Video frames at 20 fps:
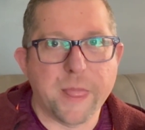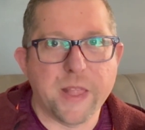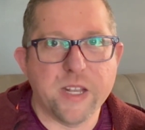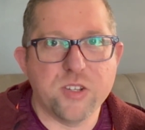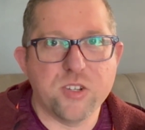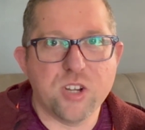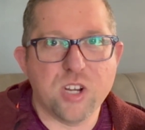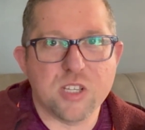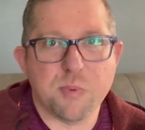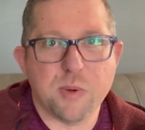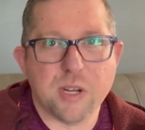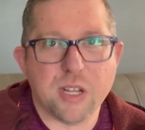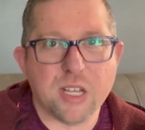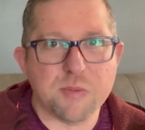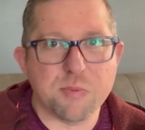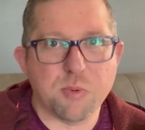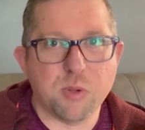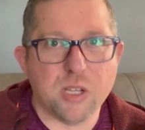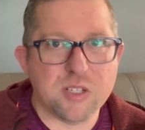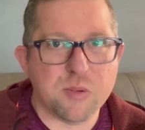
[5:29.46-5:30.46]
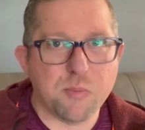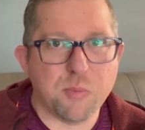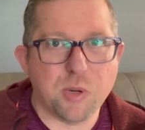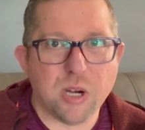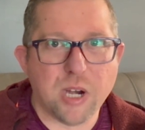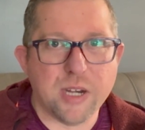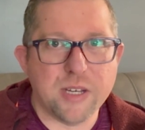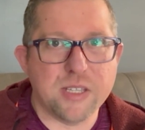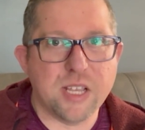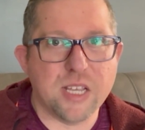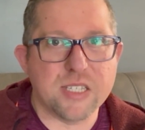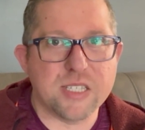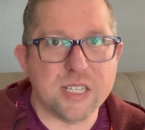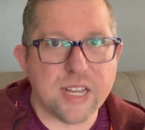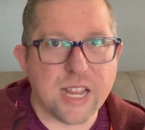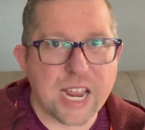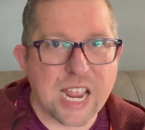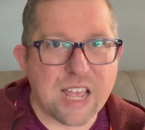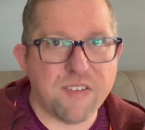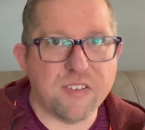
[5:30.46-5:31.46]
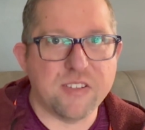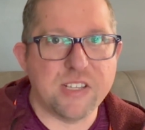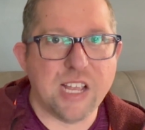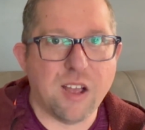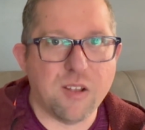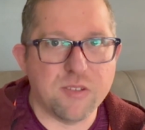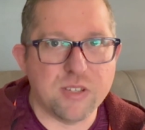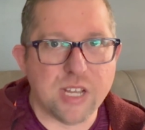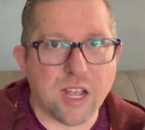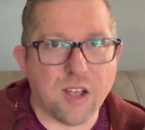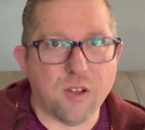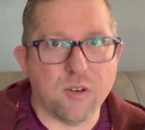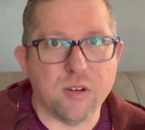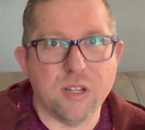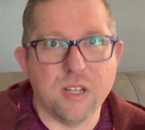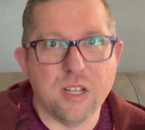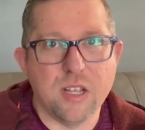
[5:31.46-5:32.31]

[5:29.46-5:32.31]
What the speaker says: Just because Pleasant Prairie doesn't have a downtown.